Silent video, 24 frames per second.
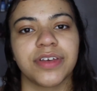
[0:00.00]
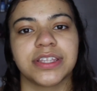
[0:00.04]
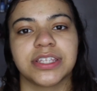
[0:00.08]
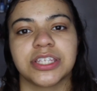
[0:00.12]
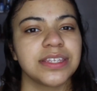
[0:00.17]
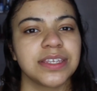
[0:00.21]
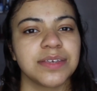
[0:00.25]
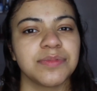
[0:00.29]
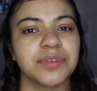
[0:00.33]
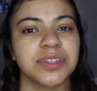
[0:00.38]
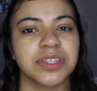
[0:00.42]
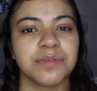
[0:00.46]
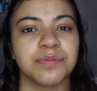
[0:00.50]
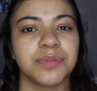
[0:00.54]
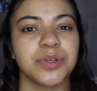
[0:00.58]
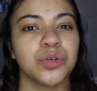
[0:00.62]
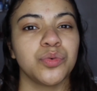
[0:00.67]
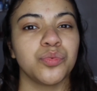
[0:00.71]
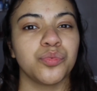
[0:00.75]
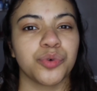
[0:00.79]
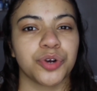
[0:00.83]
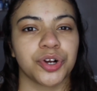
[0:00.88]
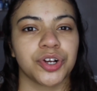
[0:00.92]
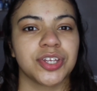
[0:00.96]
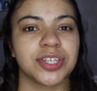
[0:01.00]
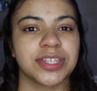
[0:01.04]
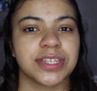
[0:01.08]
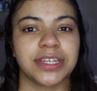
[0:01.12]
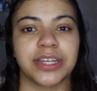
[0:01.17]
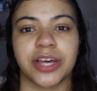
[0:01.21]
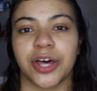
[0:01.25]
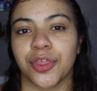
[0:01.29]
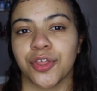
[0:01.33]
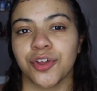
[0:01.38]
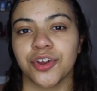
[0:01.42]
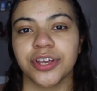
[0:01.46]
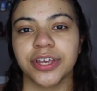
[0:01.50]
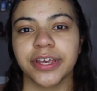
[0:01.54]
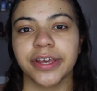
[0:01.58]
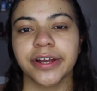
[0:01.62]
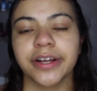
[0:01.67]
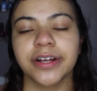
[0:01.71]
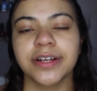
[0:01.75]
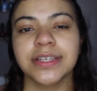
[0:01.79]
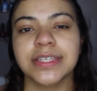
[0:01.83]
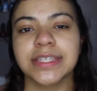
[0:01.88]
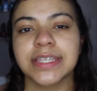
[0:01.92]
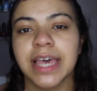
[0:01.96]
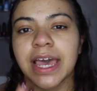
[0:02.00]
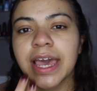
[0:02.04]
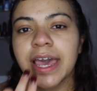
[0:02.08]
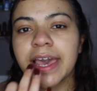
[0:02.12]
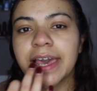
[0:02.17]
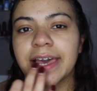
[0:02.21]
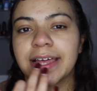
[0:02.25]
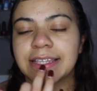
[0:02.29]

it just seems to be worse than other years.